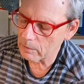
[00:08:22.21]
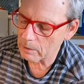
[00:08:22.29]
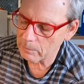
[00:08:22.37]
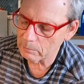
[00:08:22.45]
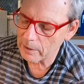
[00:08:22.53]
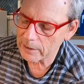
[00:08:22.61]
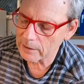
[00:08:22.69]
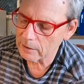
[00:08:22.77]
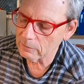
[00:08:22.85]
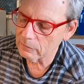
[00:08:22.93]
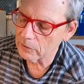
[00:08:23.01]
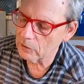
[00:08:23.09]
maybe make
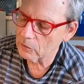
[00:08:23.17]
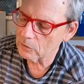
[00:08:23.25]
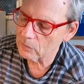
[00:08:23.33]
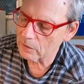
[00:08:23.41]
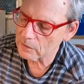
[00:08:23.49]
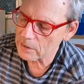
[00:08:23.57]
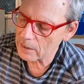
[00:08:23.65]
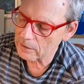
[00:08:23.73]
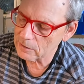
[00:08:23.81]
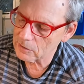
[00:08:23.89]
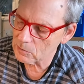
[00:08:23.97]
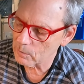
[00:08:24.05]
another video as far as how
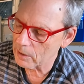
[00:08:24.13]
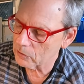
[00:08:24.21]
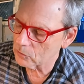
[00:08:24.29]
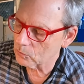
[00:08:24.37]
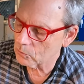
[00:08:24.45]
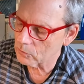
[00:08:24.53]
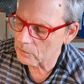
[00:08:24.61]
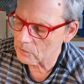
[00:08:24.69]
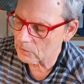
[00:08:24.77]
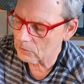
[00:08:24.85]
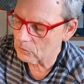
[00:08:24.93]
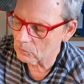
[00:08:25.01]
to dismantle all
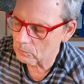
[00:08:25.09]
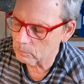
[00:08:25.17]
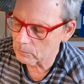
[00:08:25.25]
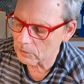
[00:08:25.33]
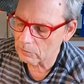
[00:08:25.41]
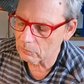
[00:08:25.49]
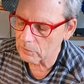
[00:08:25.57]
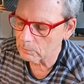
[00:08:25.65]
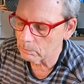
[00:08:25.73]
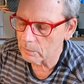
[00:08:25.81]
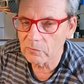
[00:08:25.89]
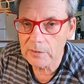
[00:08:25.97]
this and do give it a
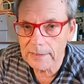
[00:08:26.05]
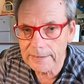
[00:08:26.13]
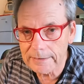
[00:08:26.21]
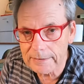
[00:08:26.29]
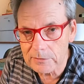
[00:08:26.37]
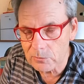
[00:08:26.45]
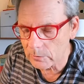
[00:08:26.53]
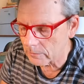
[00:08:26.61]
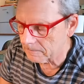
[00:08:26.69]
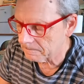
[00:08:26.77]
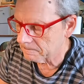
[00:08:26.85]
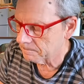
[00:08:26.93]
bit of a clean as well.